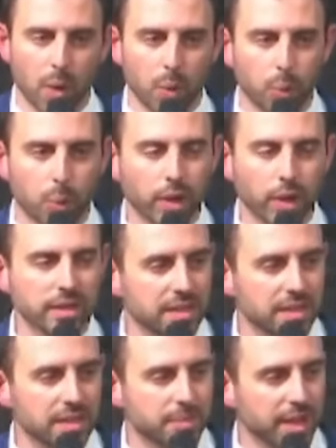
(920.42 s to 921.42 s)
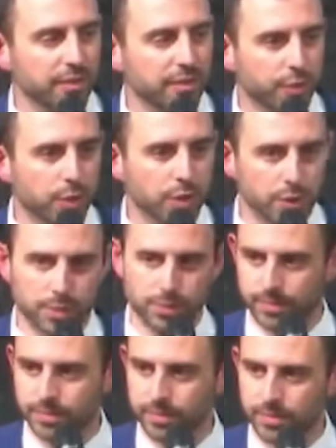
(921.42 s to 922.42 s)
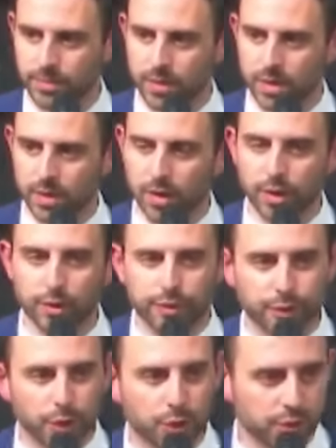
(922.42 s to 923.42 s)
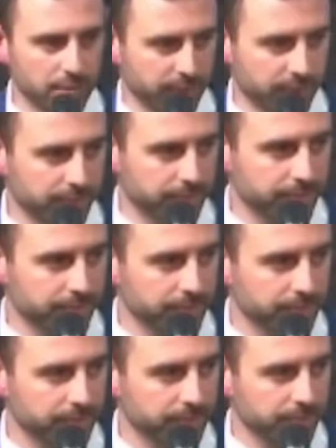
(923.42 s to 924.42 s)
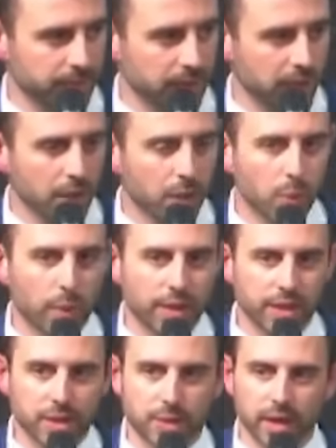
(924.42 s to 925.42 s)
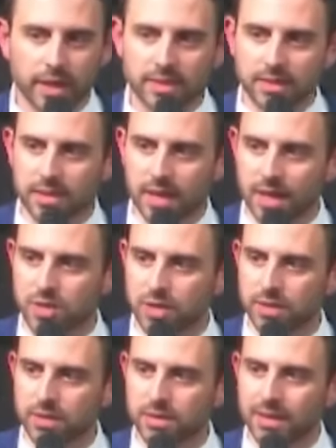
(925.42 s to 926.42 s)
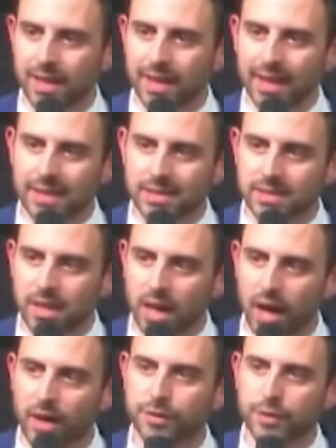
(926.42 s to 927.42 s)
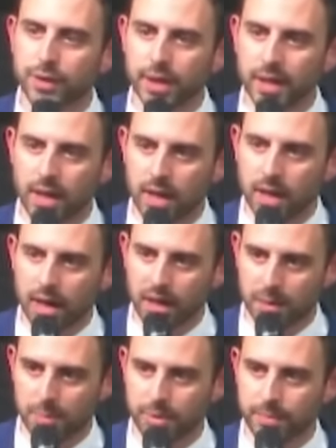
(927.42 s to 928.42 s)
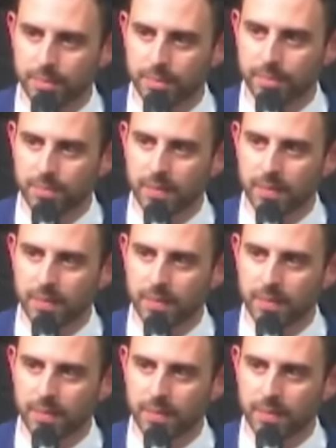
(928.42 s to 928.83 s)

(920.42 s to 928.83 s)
What does it mean for you, for Europe, when the United Nations is covering up